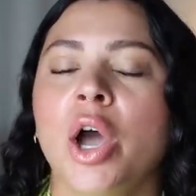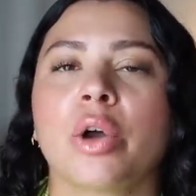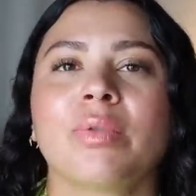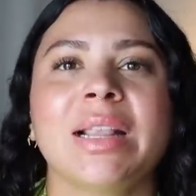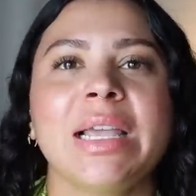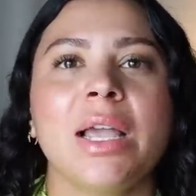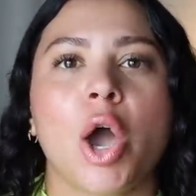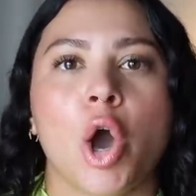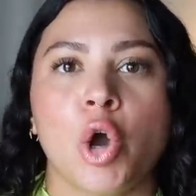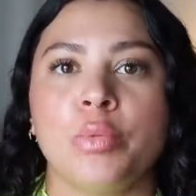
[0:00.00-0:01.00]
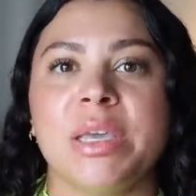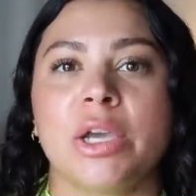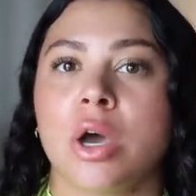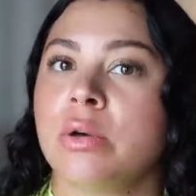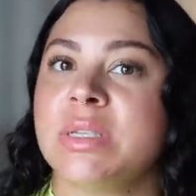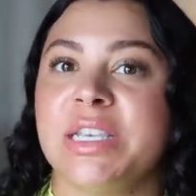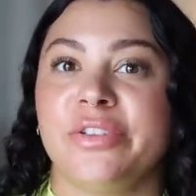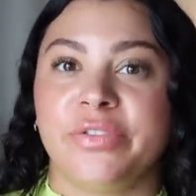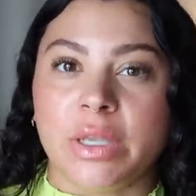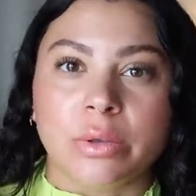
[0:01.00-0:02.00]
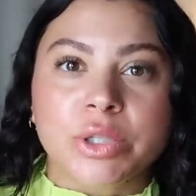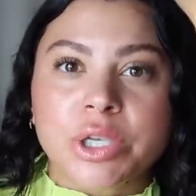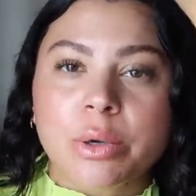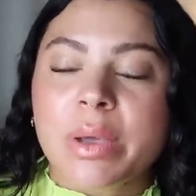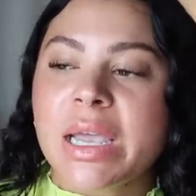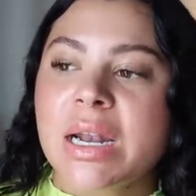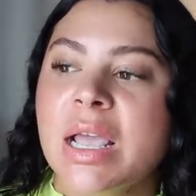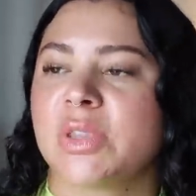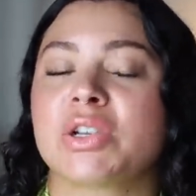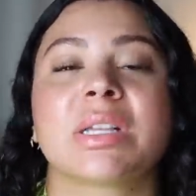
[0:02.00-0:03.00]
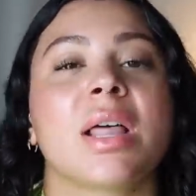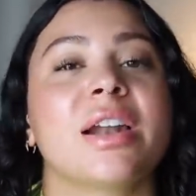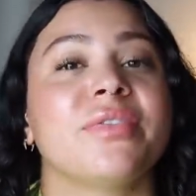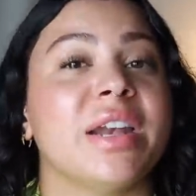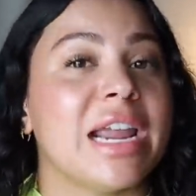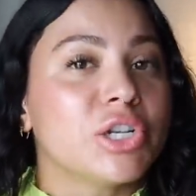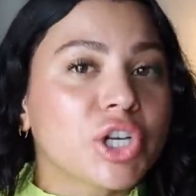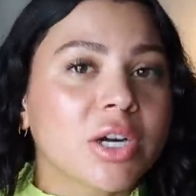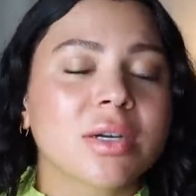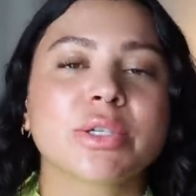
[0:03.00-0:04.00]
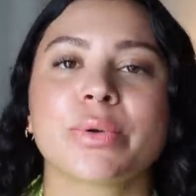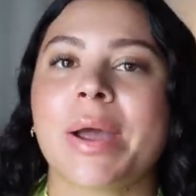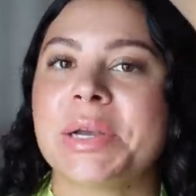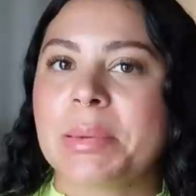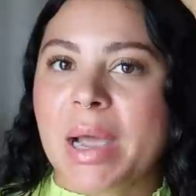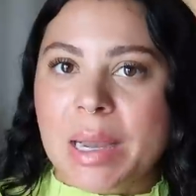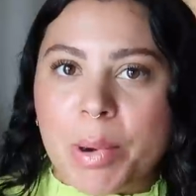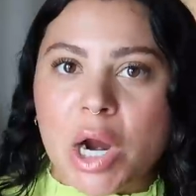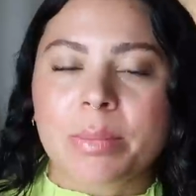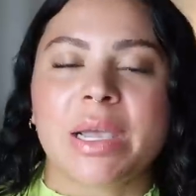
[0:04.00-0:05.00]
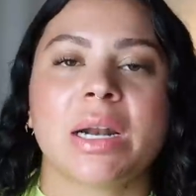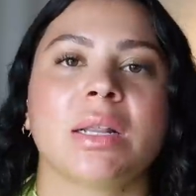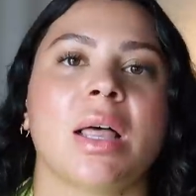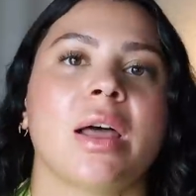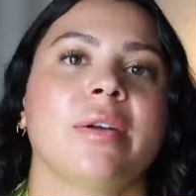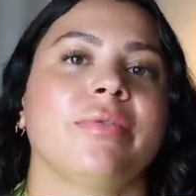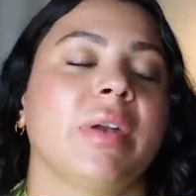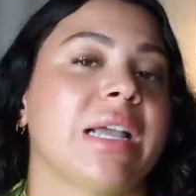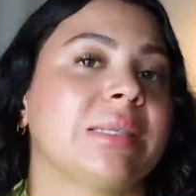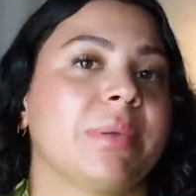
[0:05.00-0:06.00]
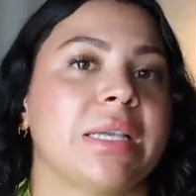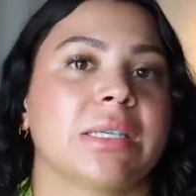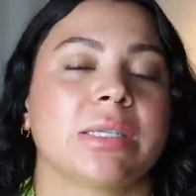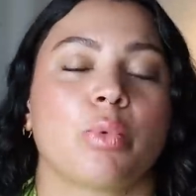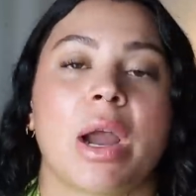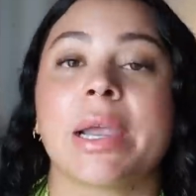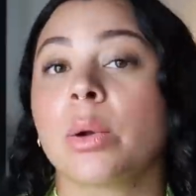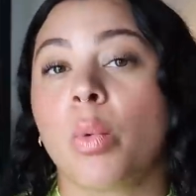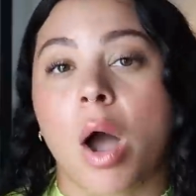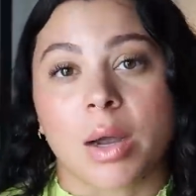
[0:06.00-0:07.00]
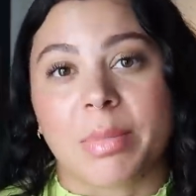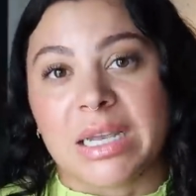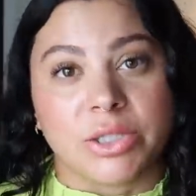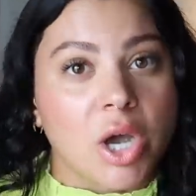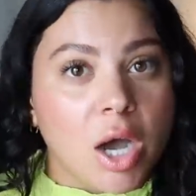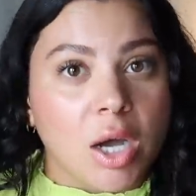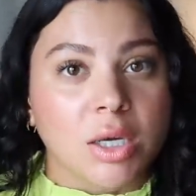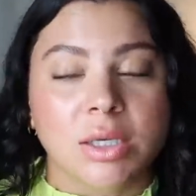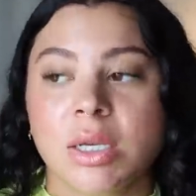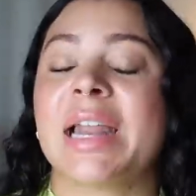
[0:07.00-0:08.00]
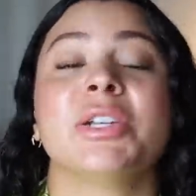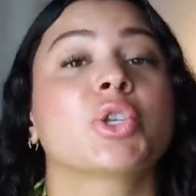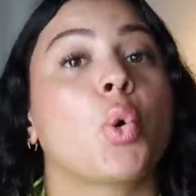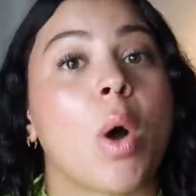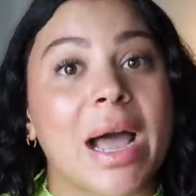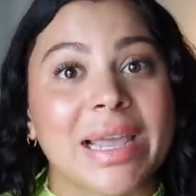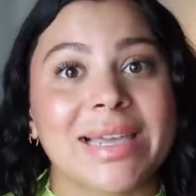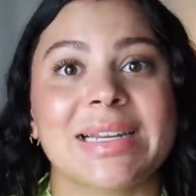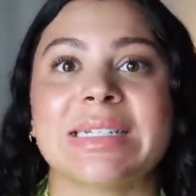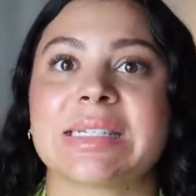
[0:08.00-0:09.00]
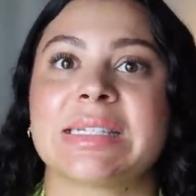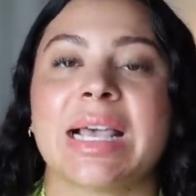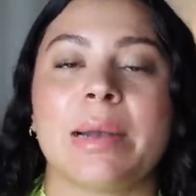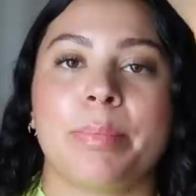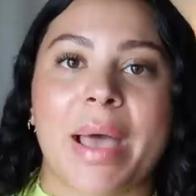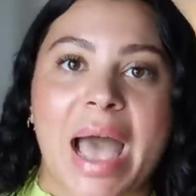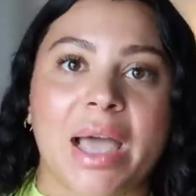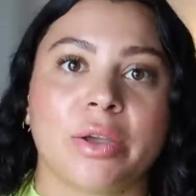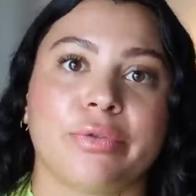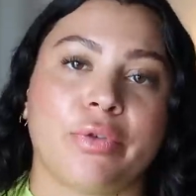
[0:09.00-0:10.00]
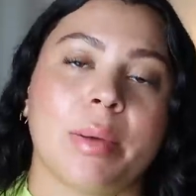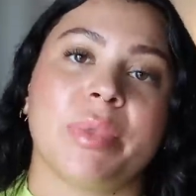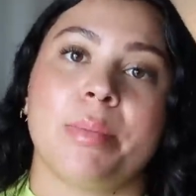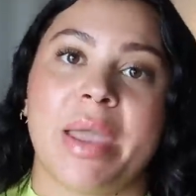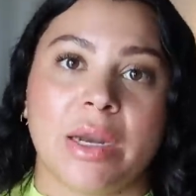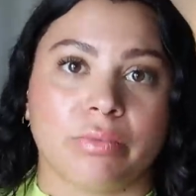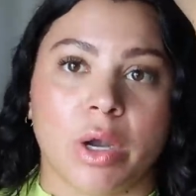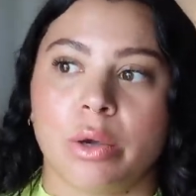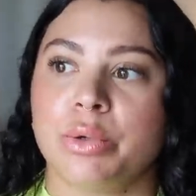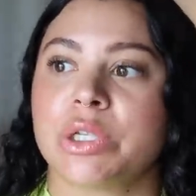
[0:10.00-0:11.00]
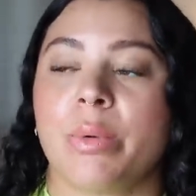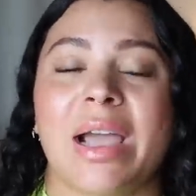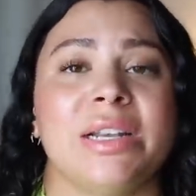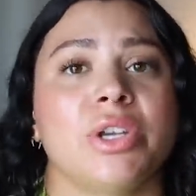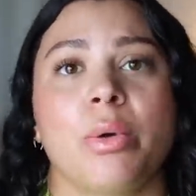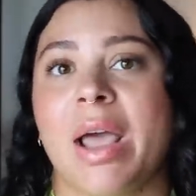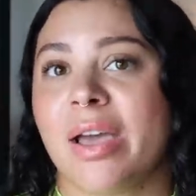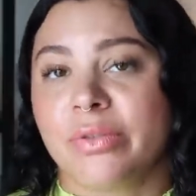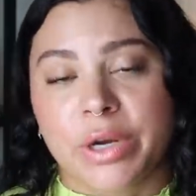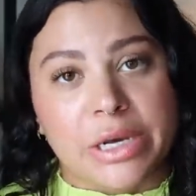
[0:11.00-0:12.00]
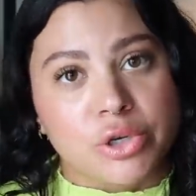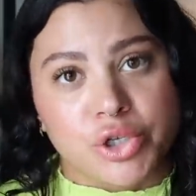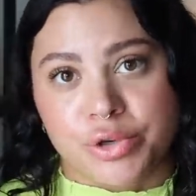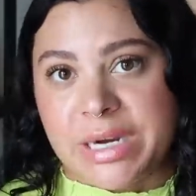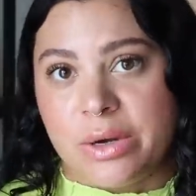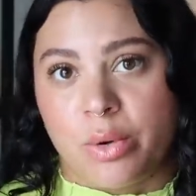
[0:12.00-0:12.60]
a really homey, cozy feel to it. There's a lot of nature surrounding my apartment, a lot of nice places where I can walk my dog, and it's quiet. It's set back from the main road, so I don't ever hear street